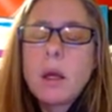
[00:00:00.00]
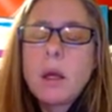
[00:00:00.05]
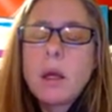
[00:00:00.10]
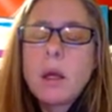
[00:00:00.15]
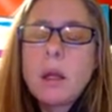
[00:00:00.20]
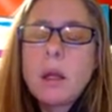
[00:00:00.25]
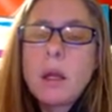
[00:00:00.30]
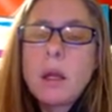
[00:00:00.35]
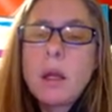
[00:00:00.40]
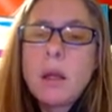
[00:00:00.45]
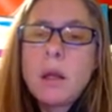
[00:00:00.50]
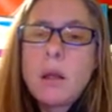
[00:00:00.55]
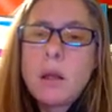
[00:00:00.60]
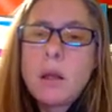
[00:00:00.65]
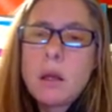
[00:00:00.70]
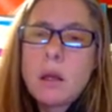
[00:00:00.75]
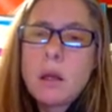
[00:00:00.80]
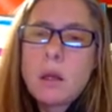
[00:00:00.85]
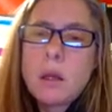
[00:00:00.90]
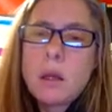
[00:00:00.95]
The key
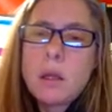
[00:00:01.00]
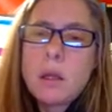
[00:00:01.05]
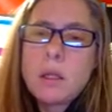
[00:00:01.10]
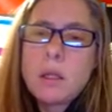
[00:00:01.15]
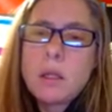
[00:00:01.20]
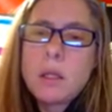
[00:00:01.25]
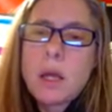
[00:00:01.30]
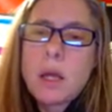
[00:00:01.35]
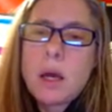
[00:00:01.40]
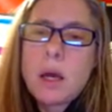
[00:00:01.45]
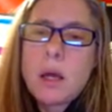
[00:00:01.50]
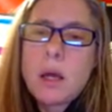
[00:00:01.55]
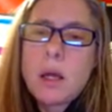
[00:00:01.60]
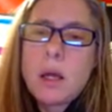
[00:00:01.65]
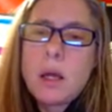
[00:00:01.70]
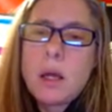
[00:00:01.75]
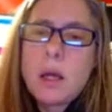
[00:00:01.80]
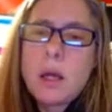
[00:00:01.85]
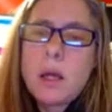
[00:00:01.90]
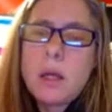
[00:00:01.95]
thing is that
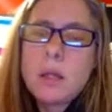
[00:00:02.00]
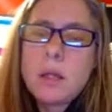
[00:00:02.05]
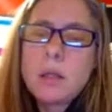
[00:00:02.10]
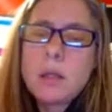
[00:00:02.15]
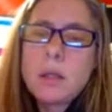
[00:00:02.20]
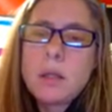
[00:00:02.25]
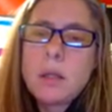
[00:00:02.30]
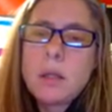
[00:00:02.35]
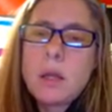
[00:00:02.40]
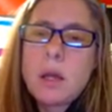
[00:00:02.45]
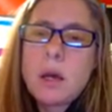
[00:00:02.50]
it's